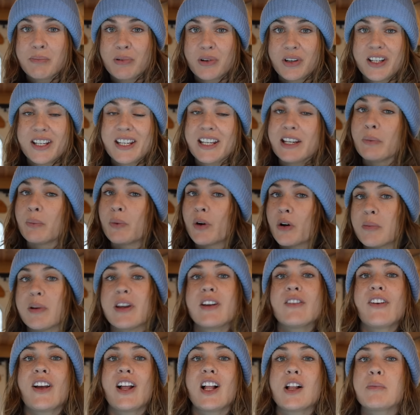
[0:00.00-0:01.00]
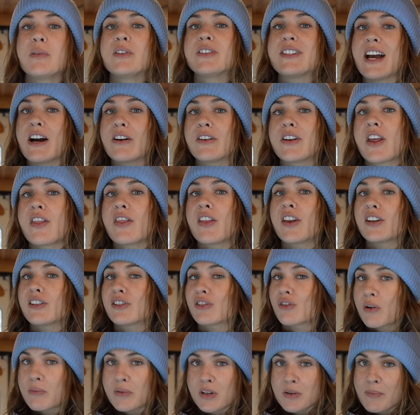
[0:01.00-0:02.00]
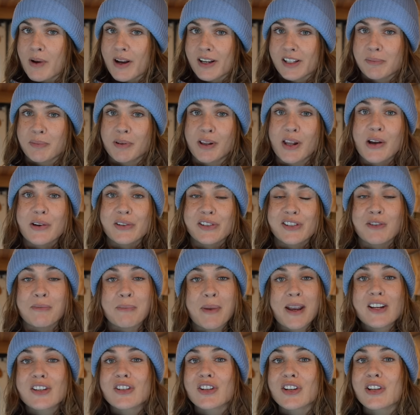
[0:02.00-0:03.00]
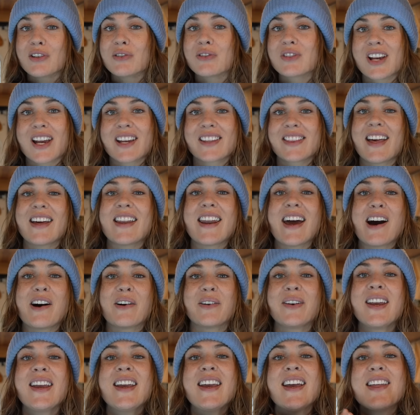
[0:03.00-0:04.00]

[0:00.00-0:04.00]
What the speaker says: preheat will be available down in the description box below, so make sure you check that out.